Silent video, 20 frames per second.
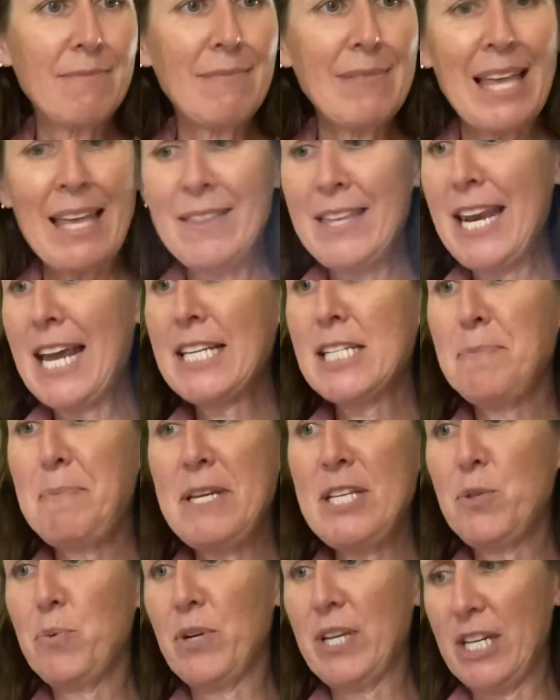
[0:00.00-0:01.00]
The next
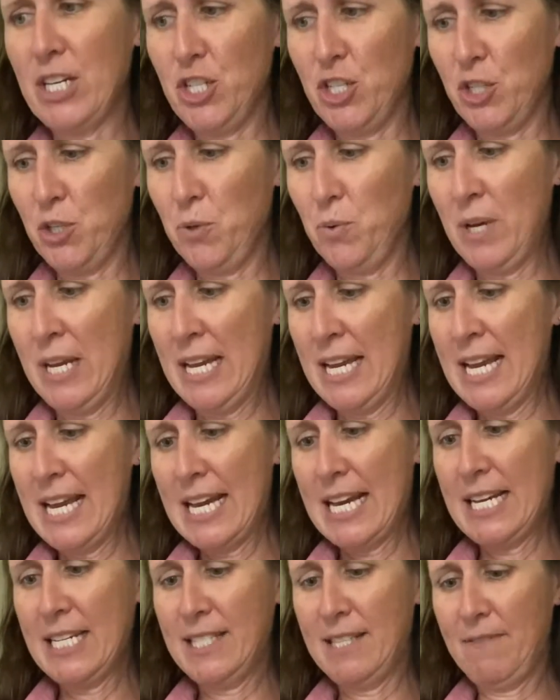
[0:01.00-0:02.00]
piece we're gonna do
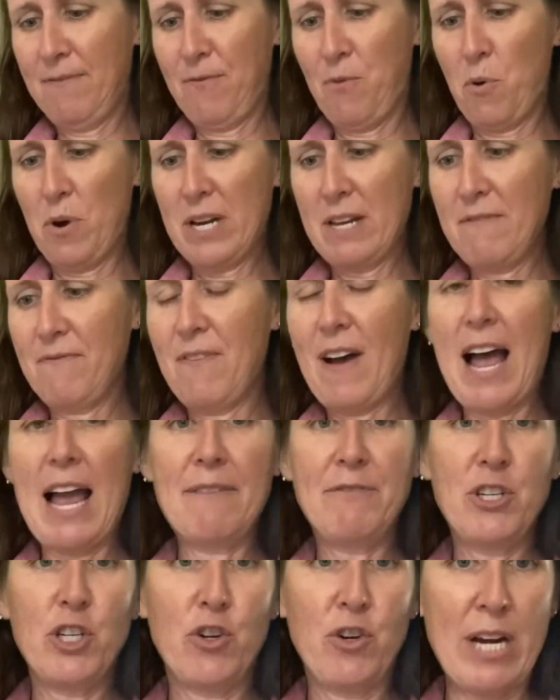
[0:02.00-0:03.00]
is the
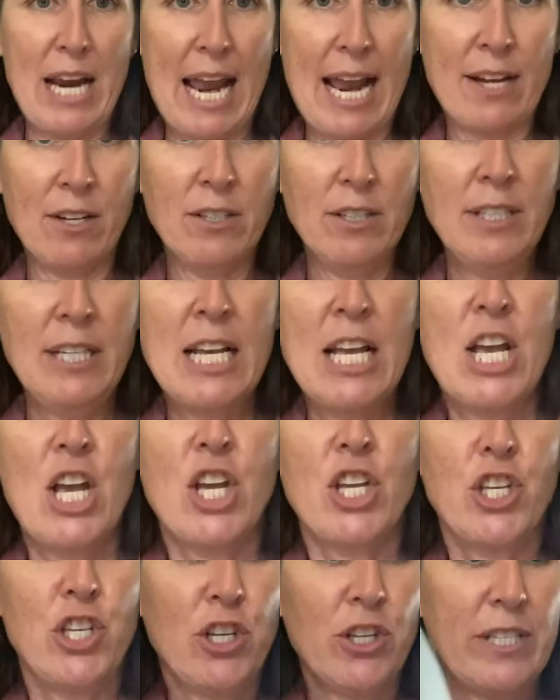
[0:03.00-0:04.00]
45-degree angle.
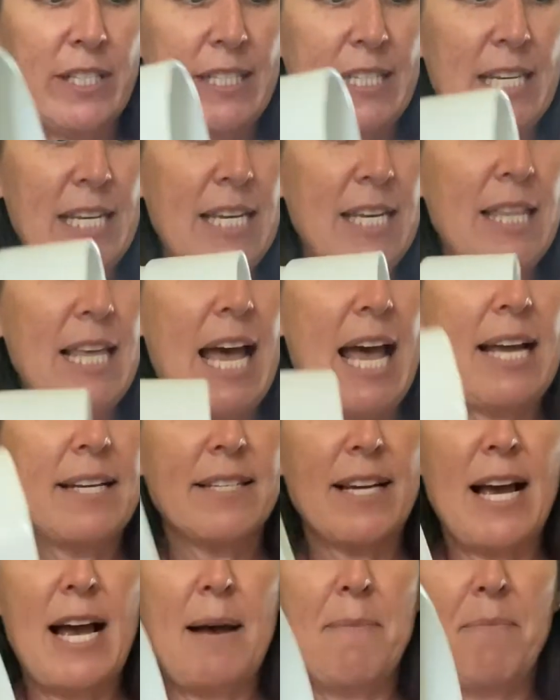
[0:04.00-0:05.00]
You'll see that
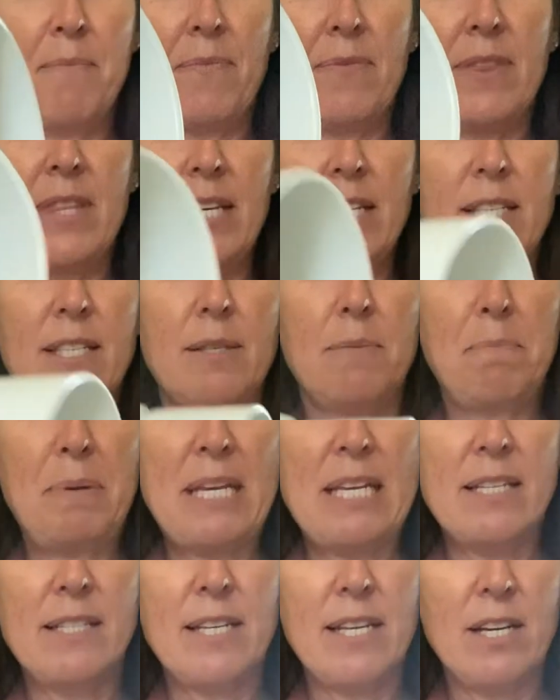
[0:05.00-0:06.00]
this
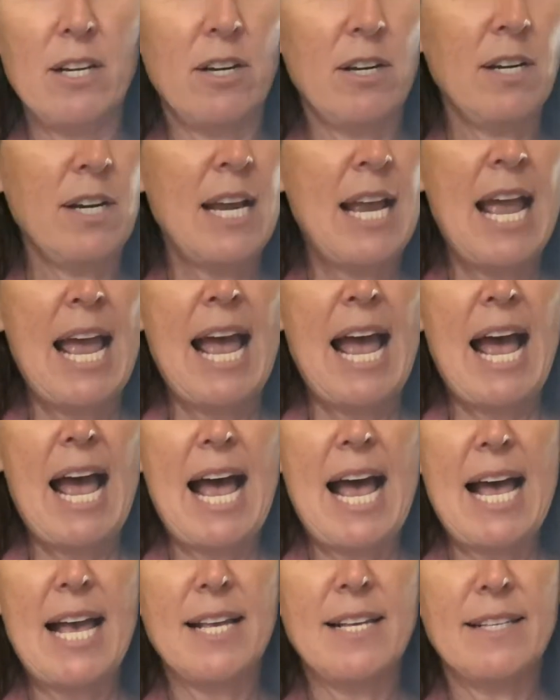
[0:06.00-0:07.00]
piece here
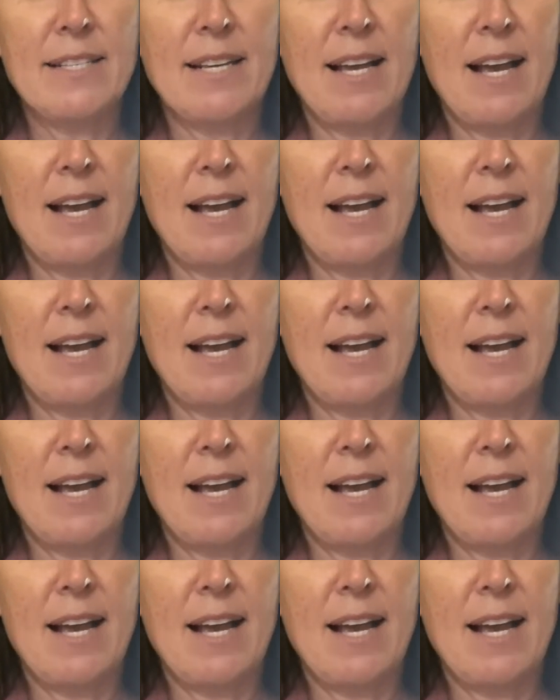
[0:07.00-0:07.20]
has